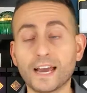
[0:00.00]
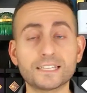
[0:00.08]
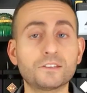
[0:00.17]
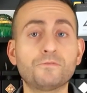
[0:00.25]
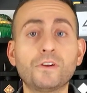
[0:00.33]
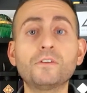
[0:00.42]

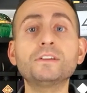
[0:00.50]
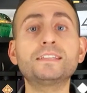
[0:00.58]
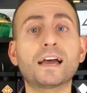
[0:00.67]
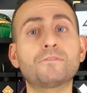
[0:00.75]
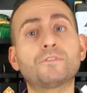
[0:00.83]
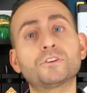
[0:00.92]
Has a very
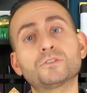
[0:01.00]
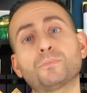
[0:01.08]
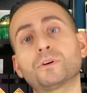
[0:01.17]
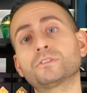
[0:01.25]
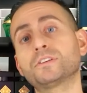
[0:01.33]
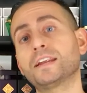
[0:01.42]
diverse
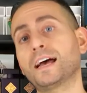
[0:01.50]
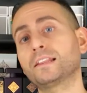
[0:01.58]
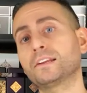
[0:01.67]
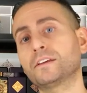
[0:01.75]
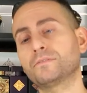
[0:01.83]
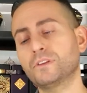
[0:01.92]

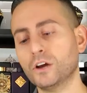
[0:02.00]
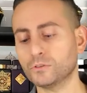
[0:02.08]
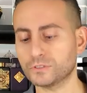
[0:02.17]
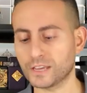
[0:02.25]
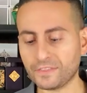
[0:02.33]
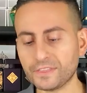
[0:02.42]
personality of
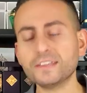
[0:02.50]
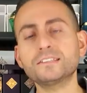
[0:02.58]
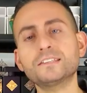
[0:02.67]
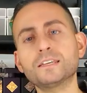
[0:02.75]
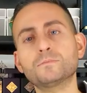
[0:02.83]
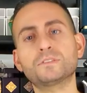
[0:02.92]
notes, and this
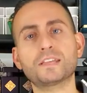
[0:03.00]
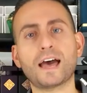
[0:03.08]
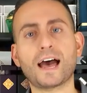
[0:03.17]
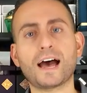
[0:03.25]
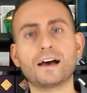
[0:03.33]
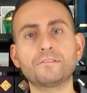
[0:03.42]
seems to
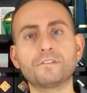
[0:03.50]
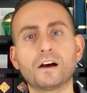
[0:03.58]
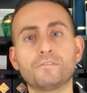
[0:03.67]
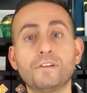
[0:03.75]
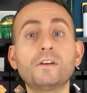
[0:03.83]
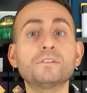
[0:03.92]
have
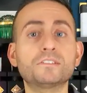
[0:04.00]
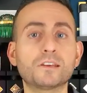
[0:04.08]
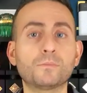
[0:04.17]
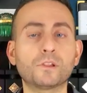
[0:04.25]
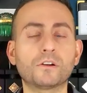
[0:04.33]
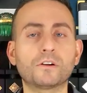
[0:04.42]
a very
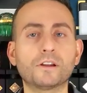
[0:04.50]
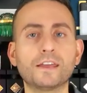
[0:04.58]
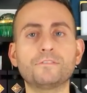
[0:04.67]
similar,